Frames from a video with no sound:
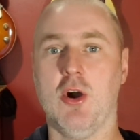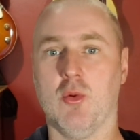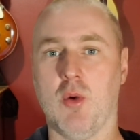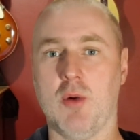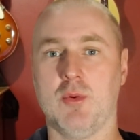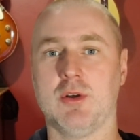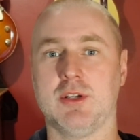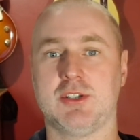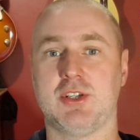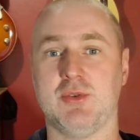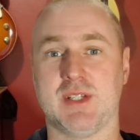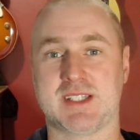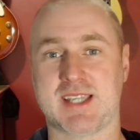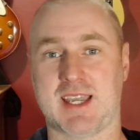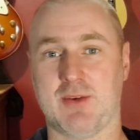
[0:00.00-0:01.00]
What we're going to do
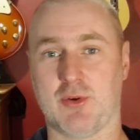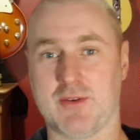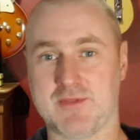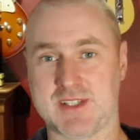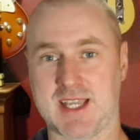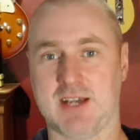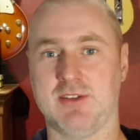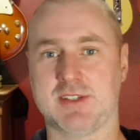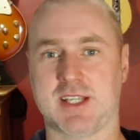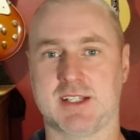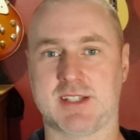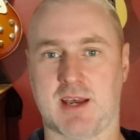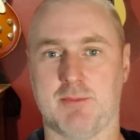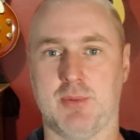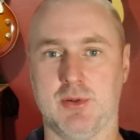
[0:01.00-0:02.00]
is take one of Del's
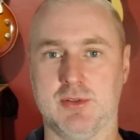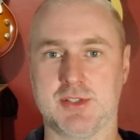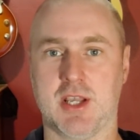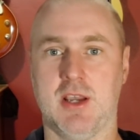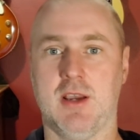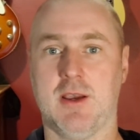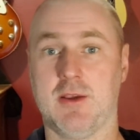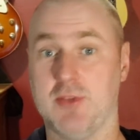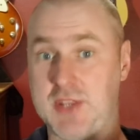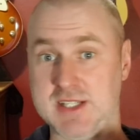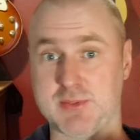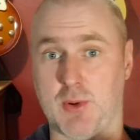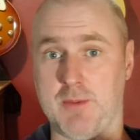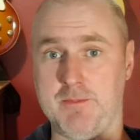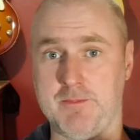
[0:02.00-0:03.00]
examples,
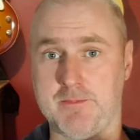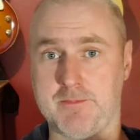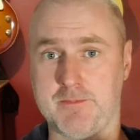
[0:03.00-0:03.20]
this one.